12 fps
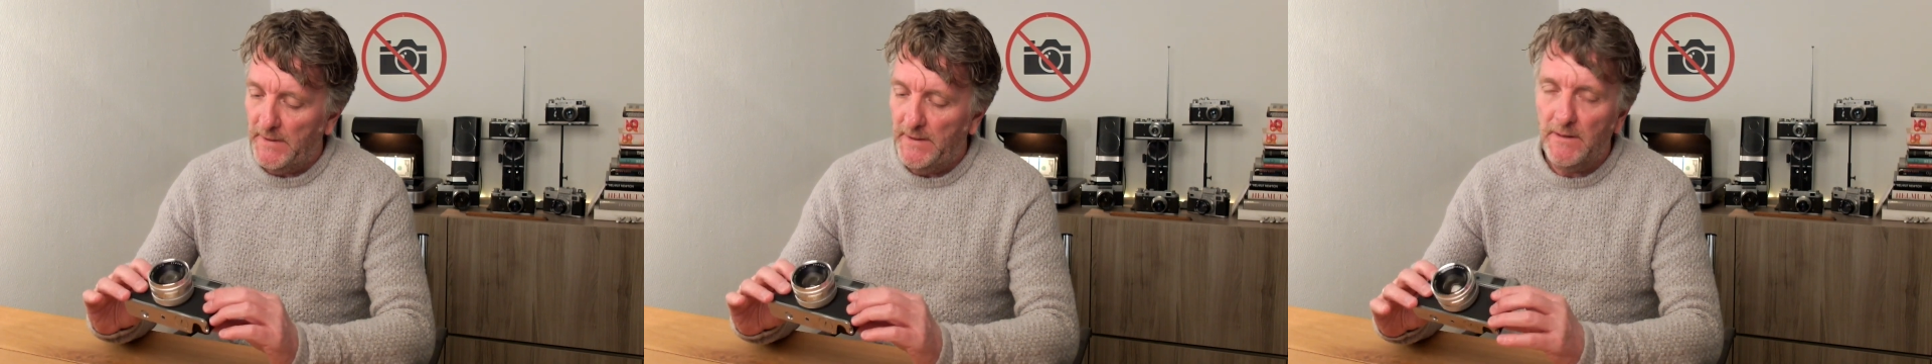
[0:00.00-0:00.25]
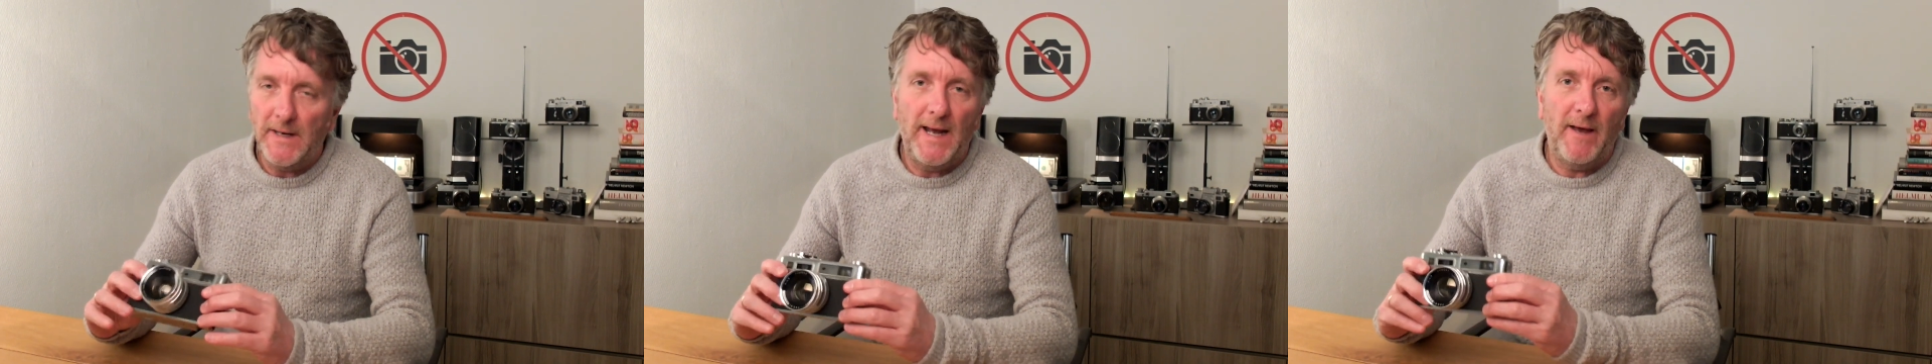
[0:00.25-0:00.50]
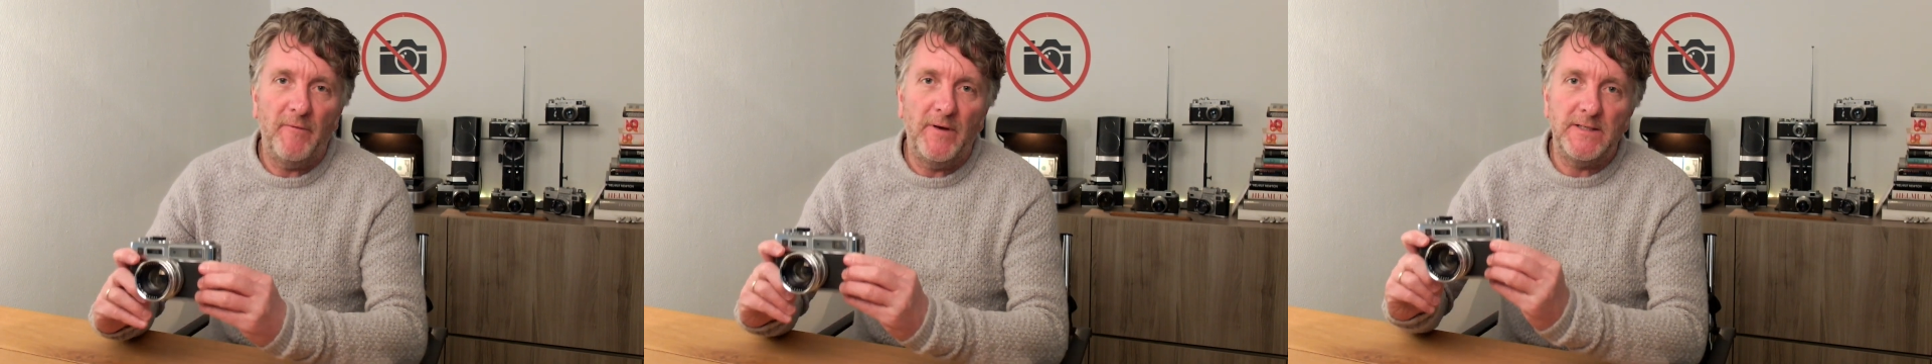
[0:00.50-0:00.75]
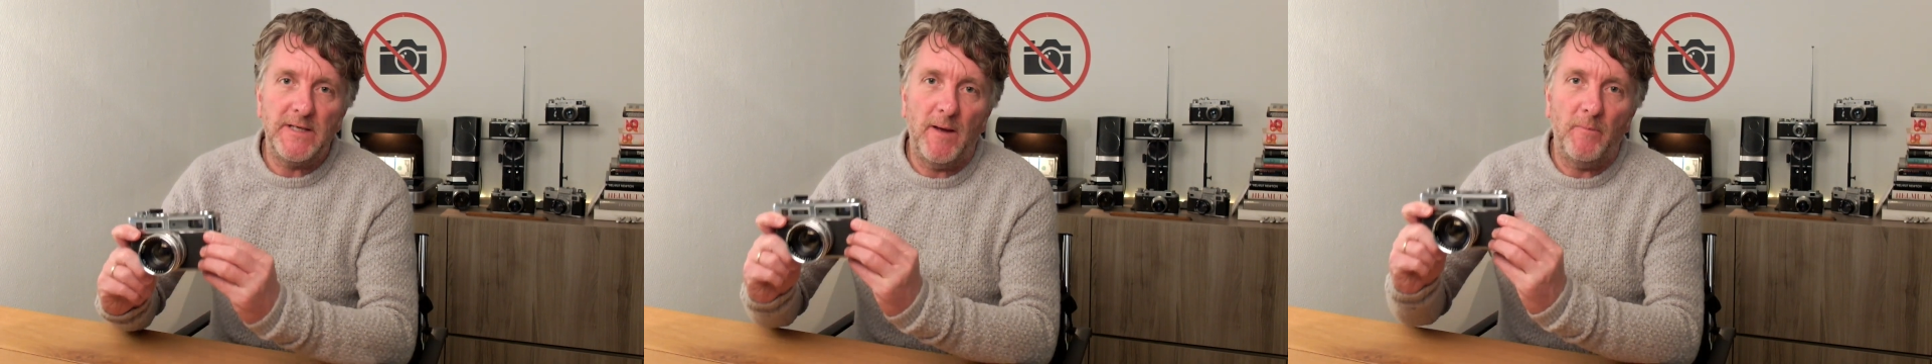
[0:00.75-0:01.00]
here I have an
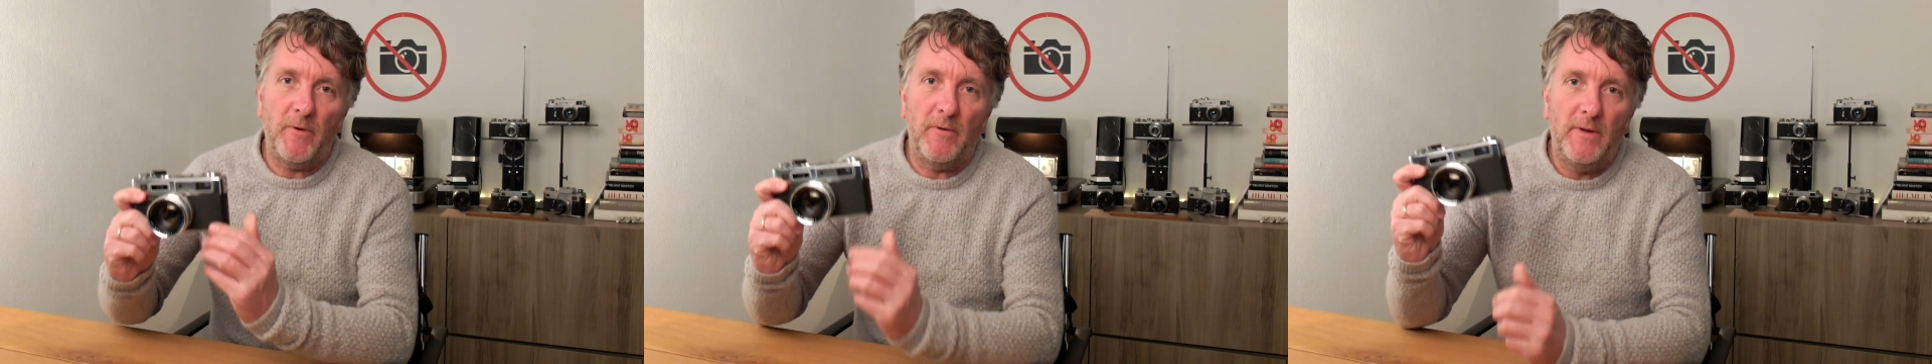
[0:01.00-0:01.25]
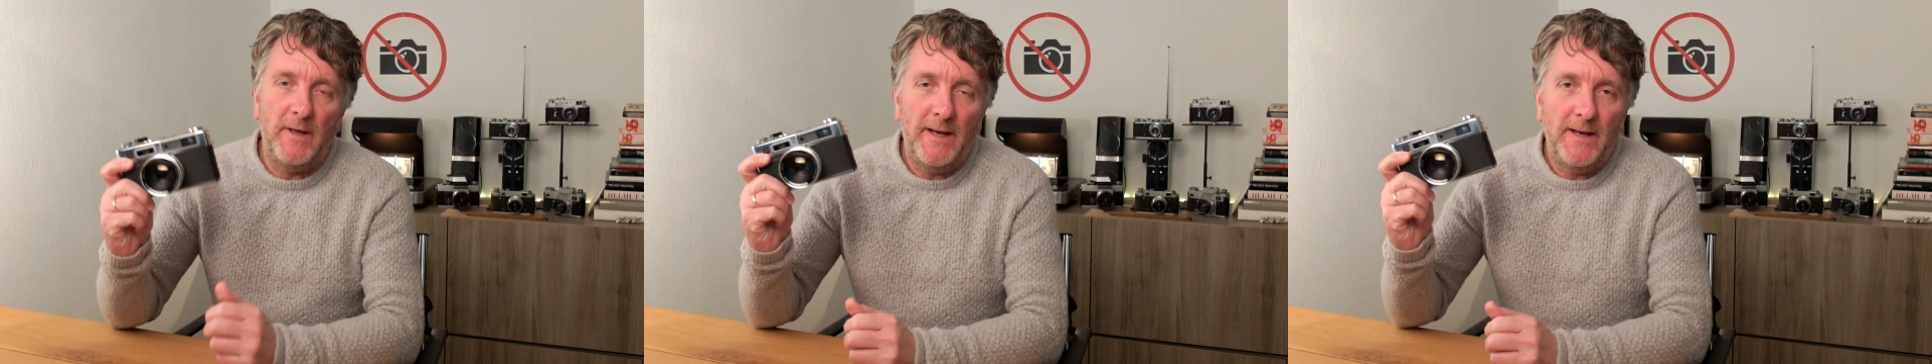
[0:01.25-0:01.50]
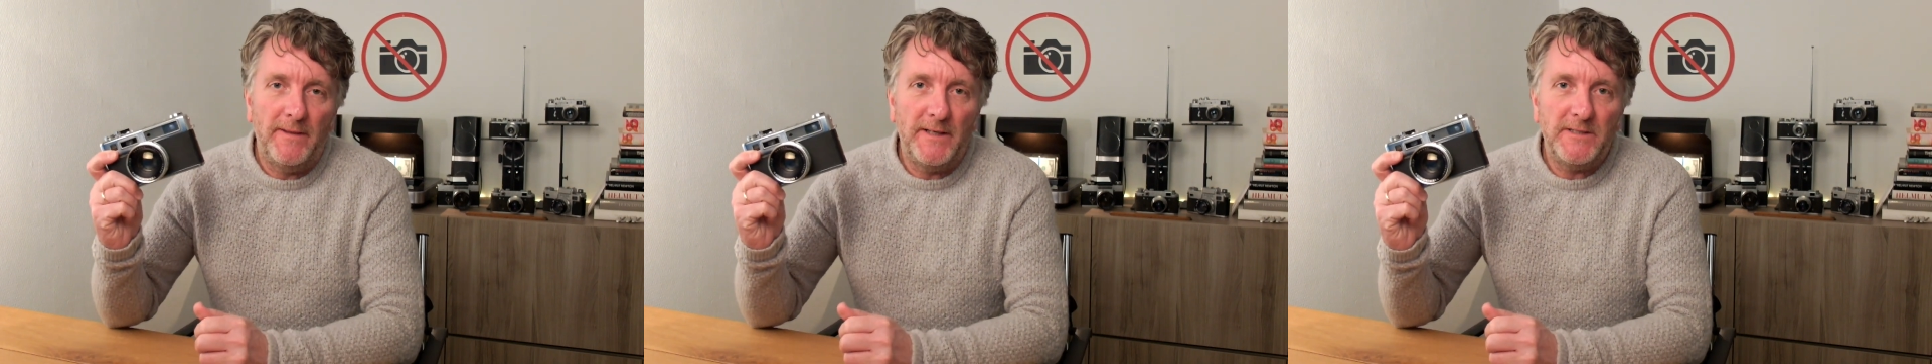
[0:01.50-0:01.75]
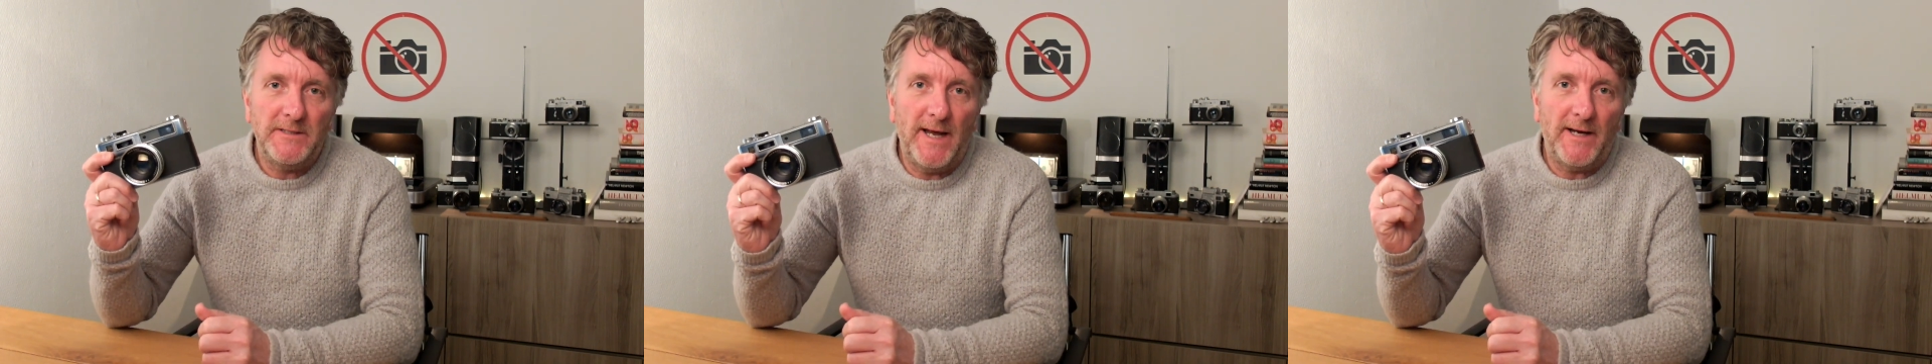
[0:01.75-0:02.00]
example. This
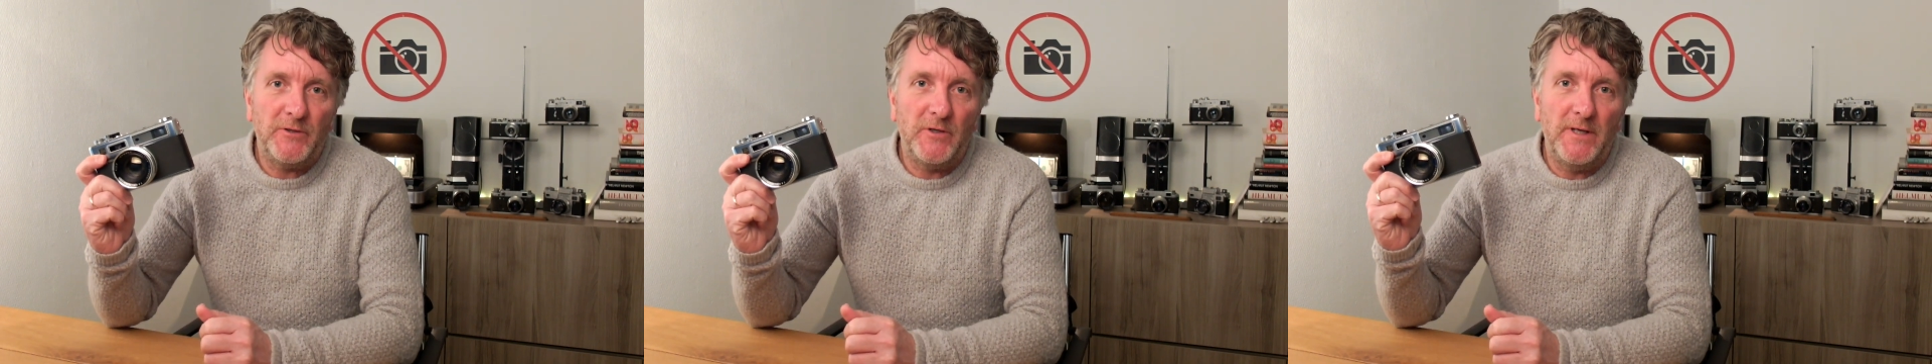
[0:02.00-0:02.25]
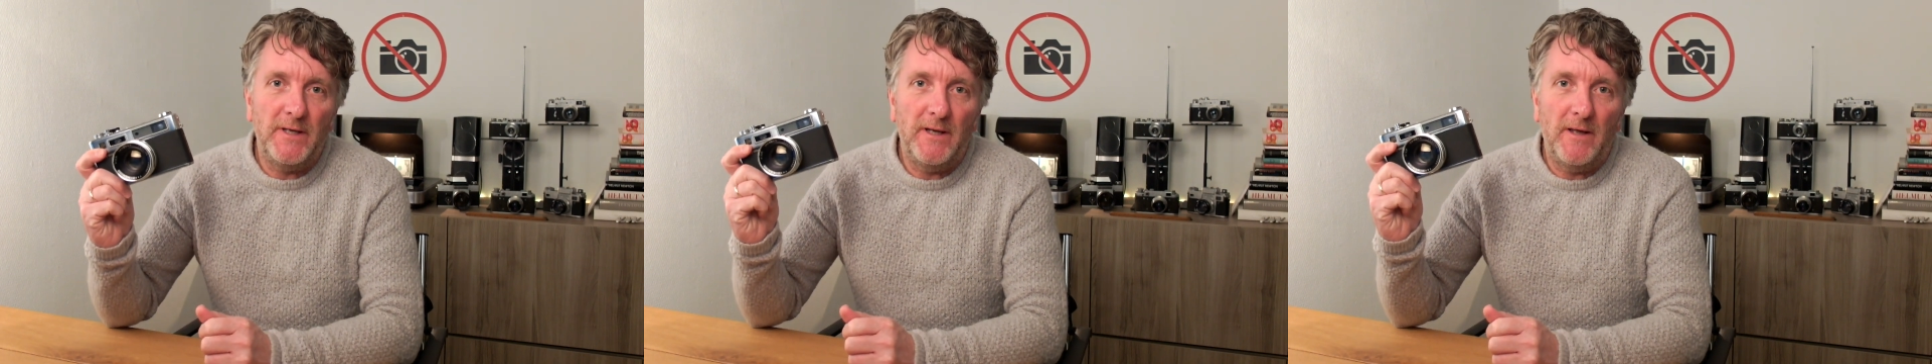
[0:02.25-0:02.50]
is actually